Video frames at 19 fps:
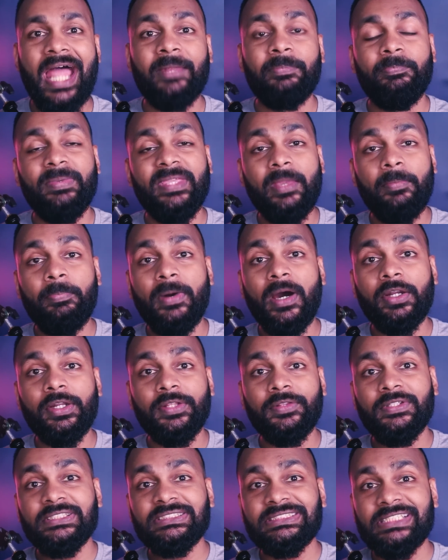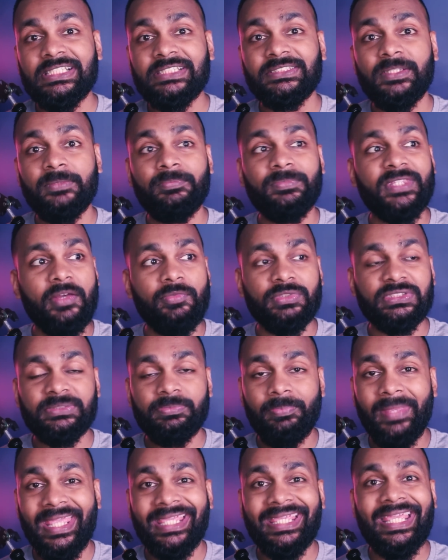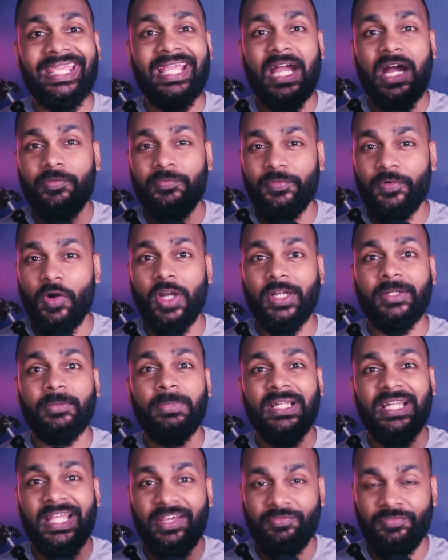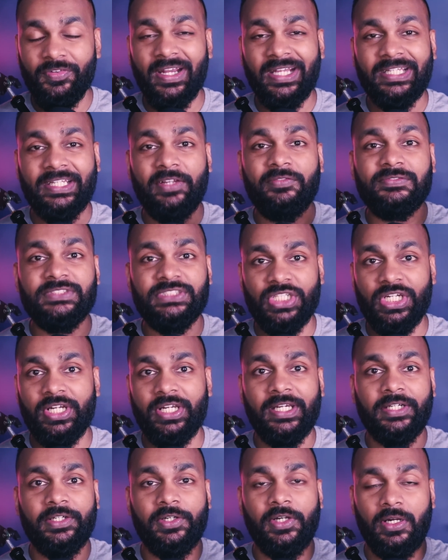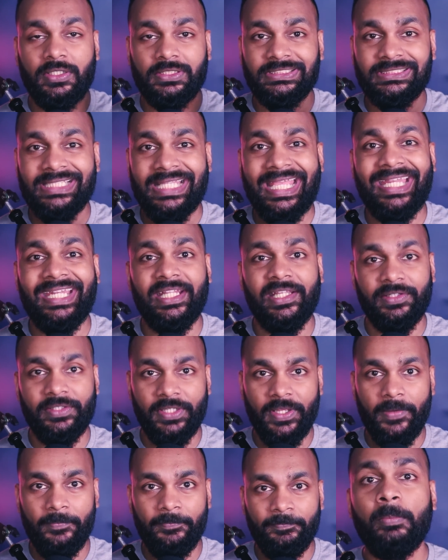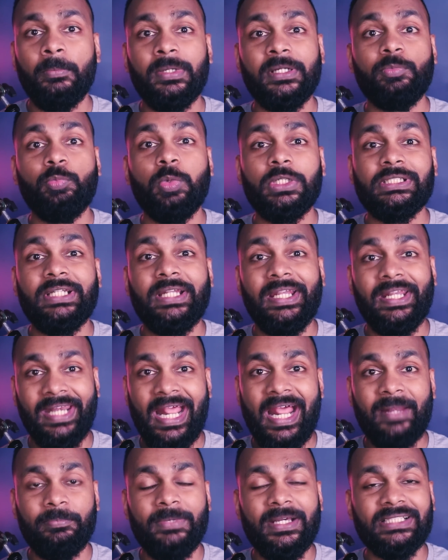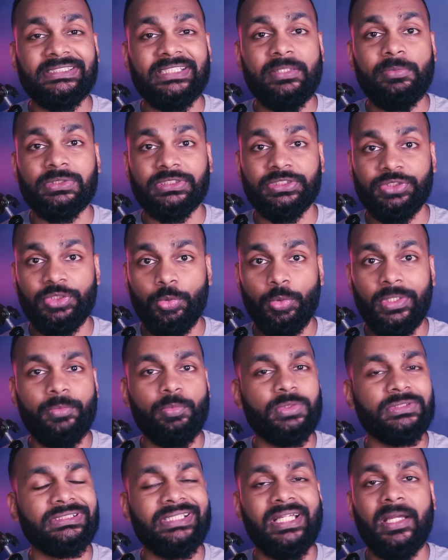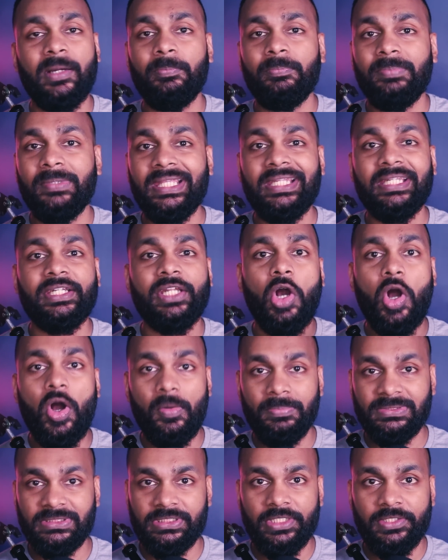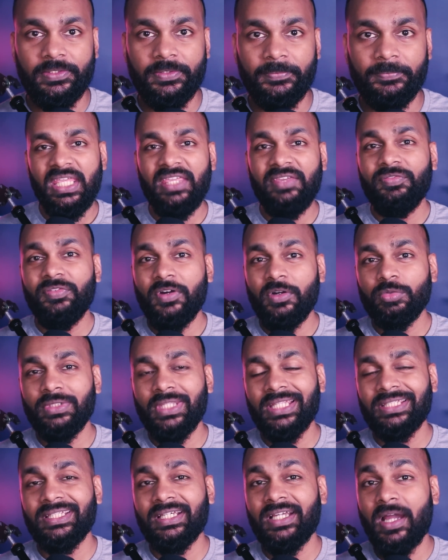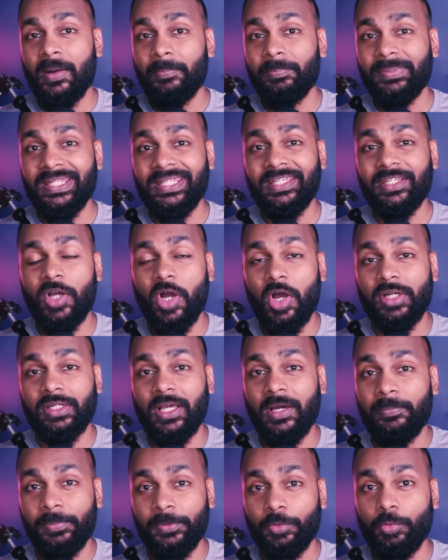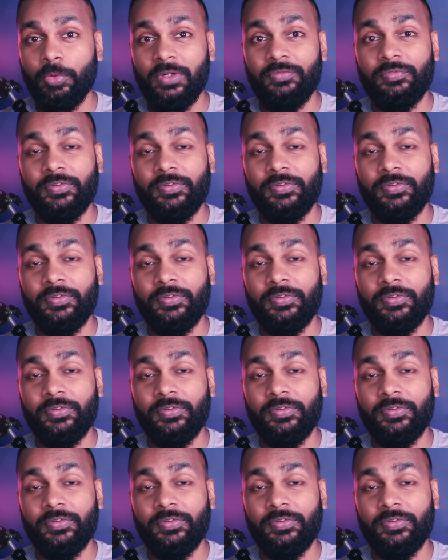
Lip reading: and be a part of the system that was making affordable, effective generic drugs in India. But what Ranbaxy was doing was the complete opposite. He found that the company got approval